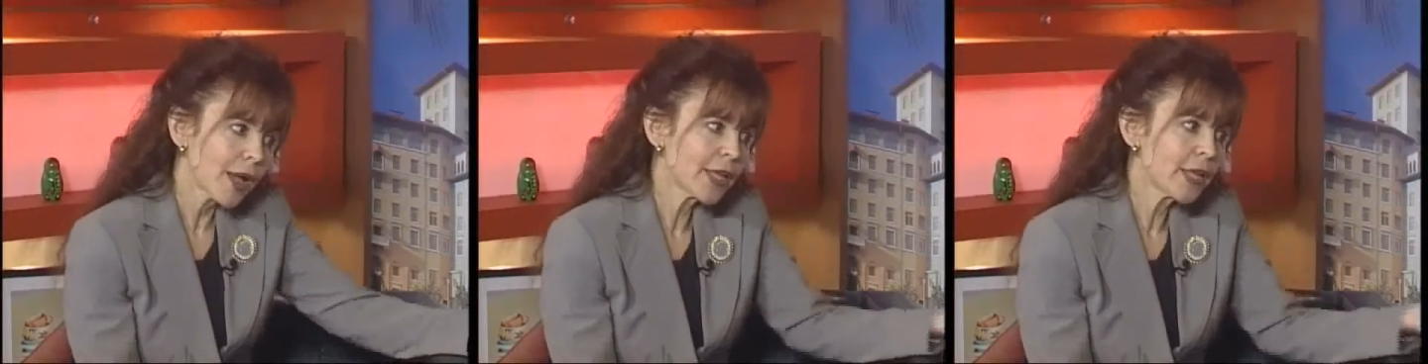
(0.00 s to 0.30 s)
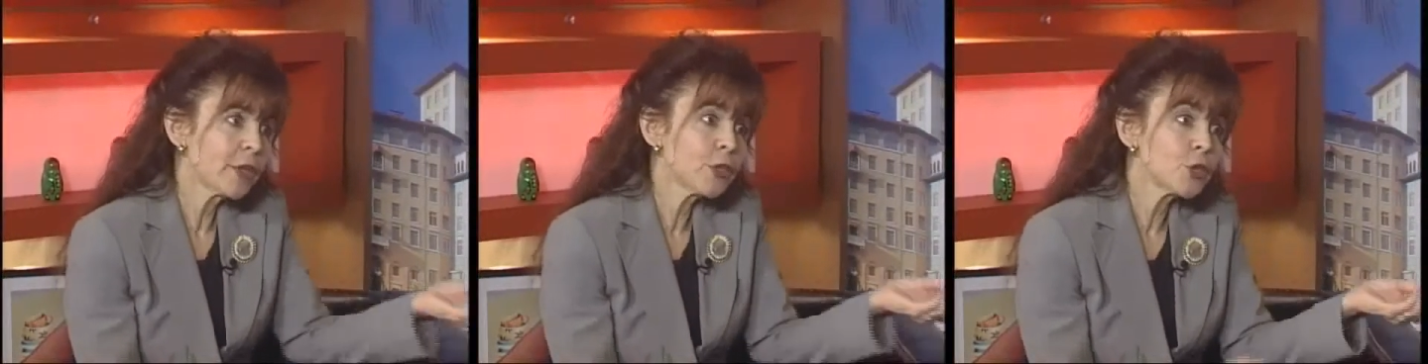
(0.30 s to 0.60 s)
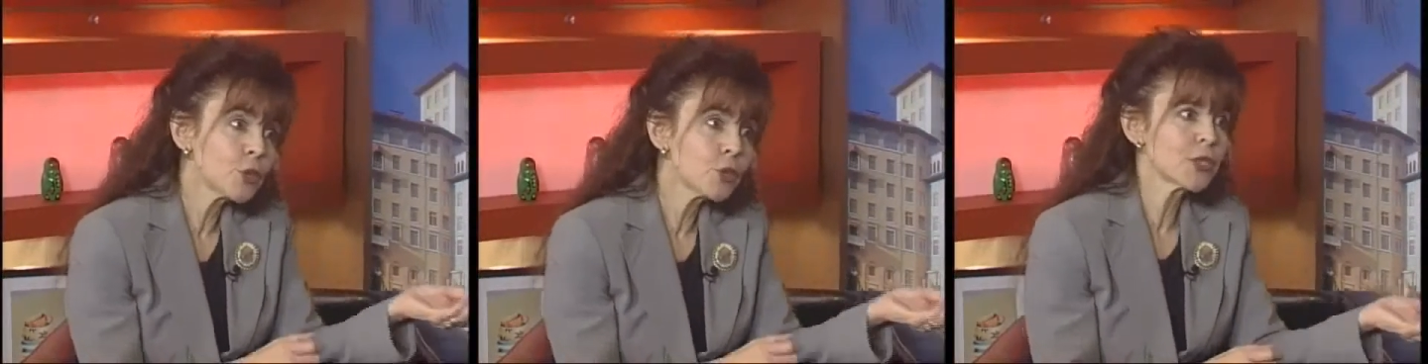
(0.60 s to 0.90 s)
and even
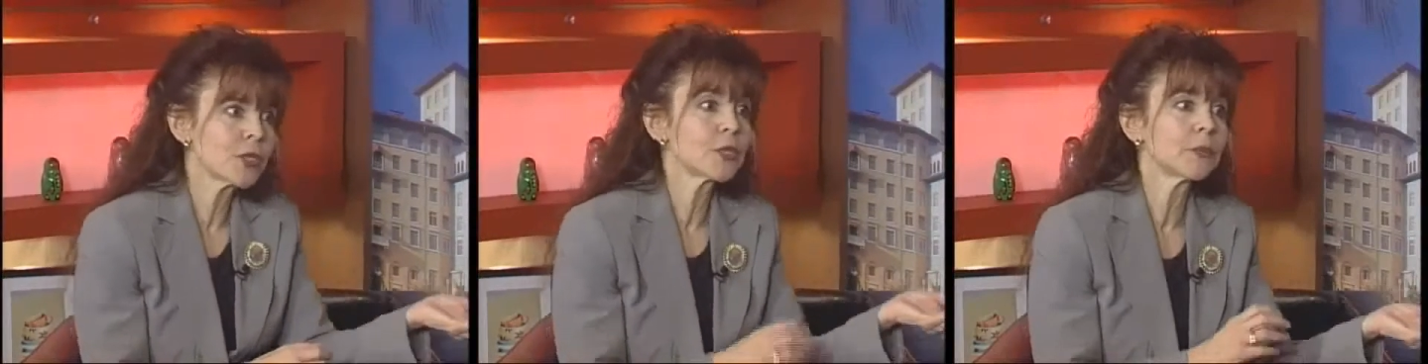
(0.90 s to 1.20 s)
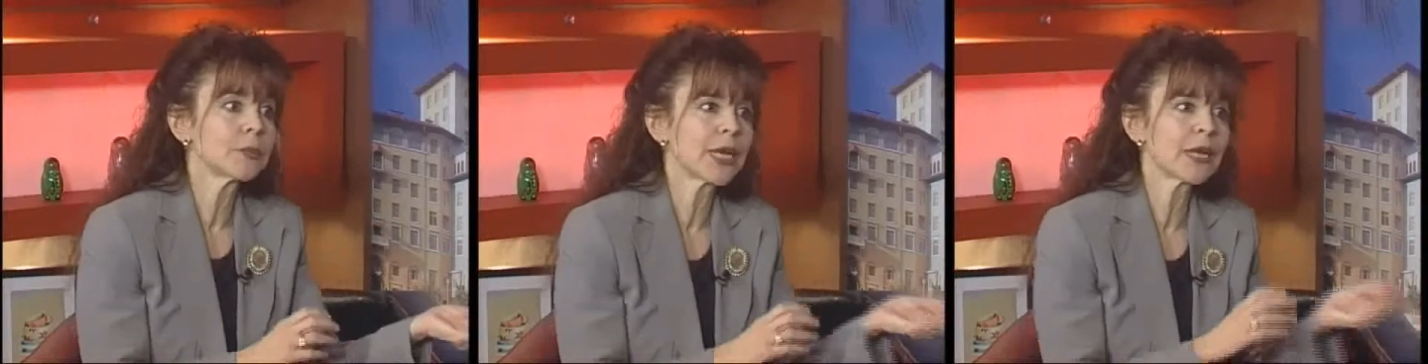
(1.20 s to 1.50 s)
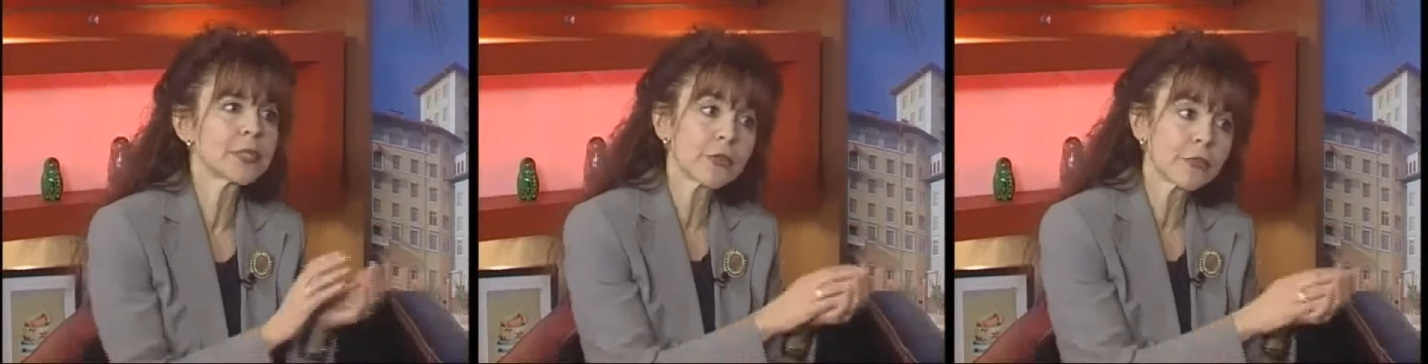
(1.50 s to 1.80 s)
choosing
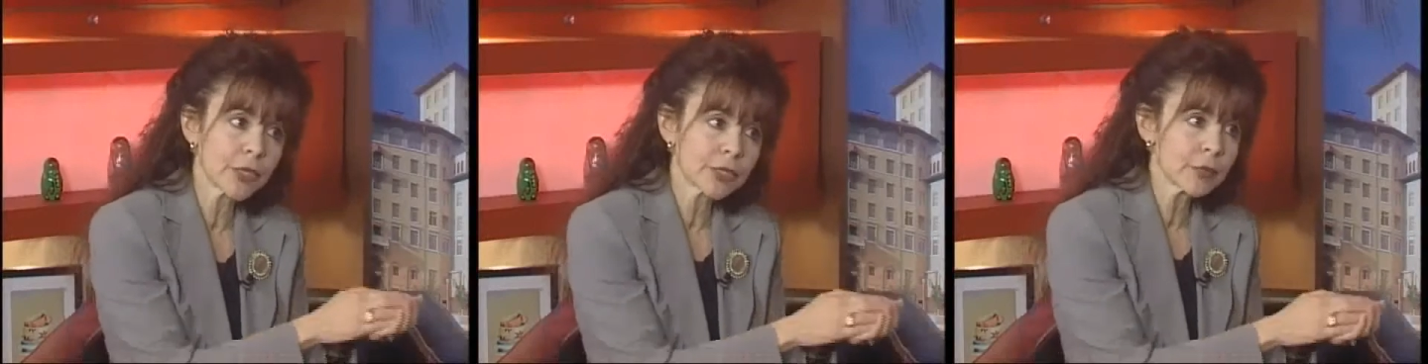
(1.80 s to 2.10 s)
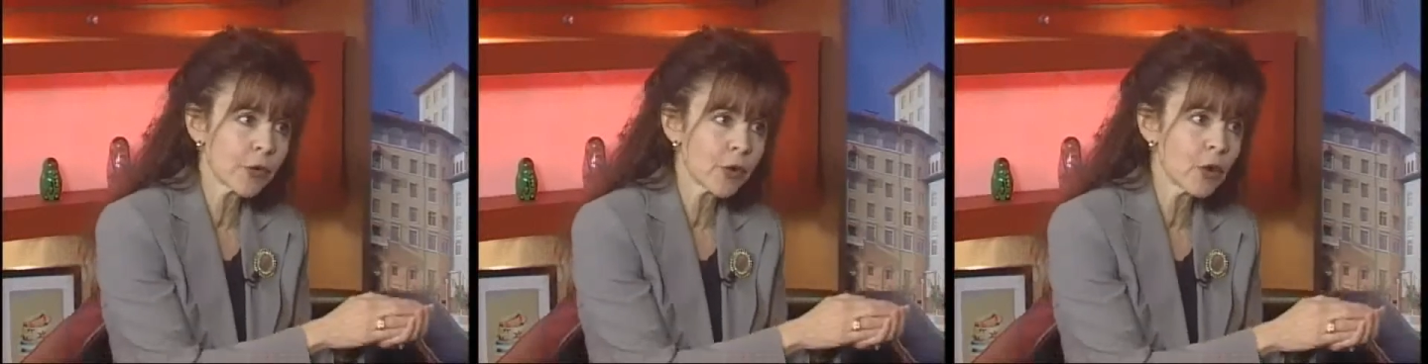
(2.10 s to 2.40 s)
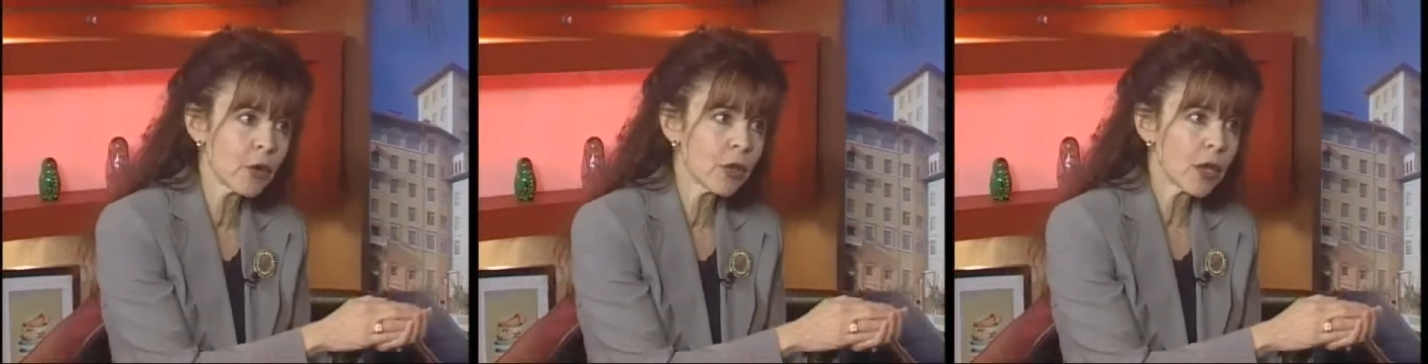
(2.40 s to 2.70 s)
sometimes the victim
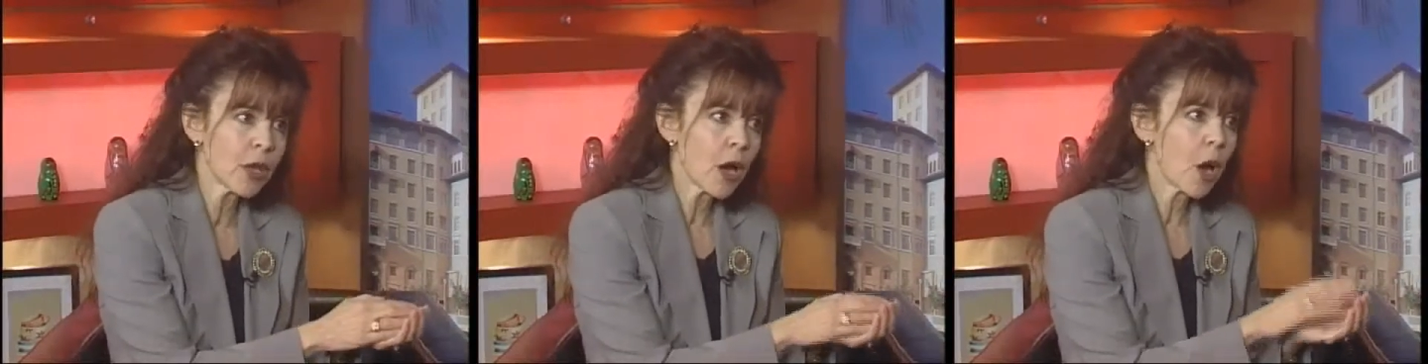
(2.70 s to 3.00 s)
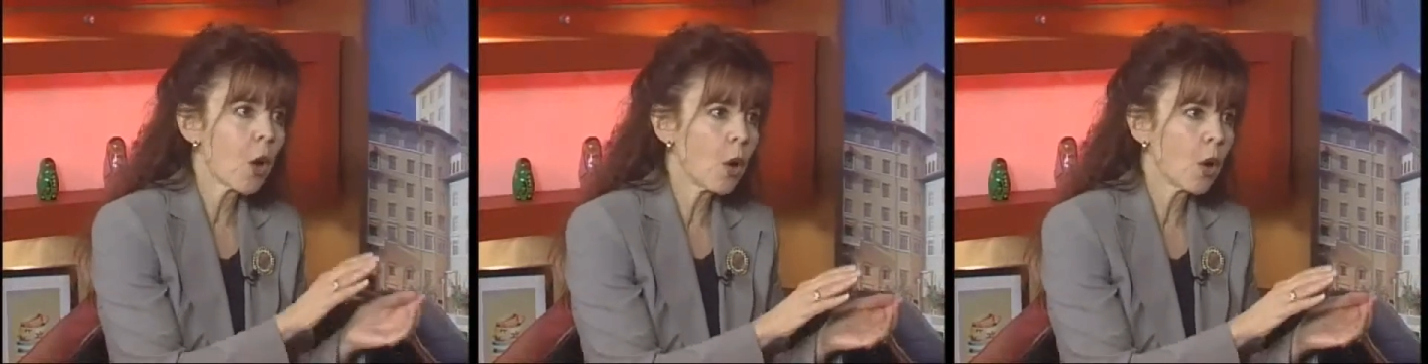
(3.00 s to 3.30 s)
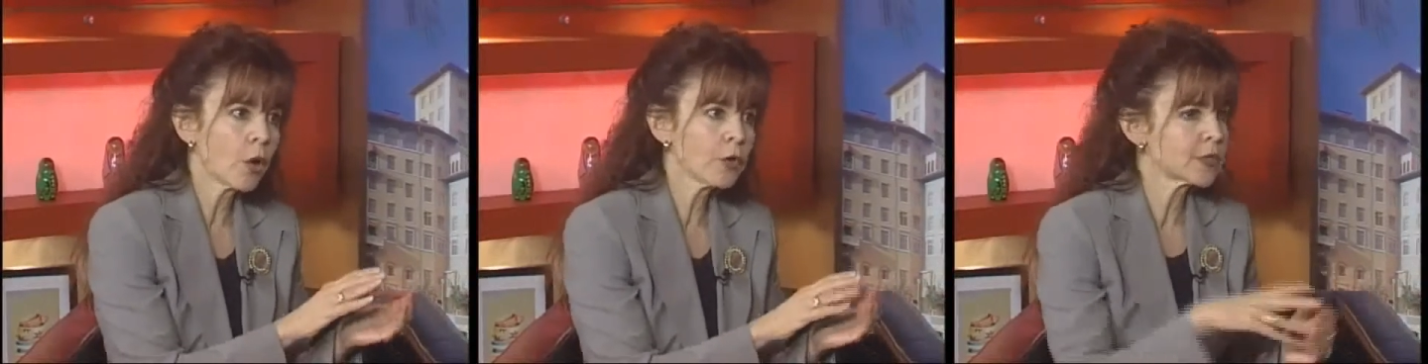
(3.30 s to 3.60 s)
role
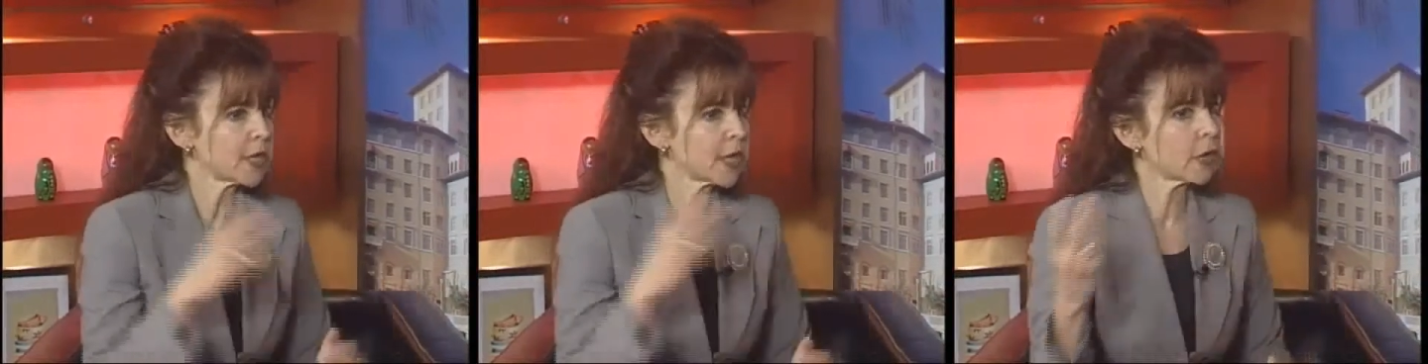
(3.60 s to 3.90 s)
or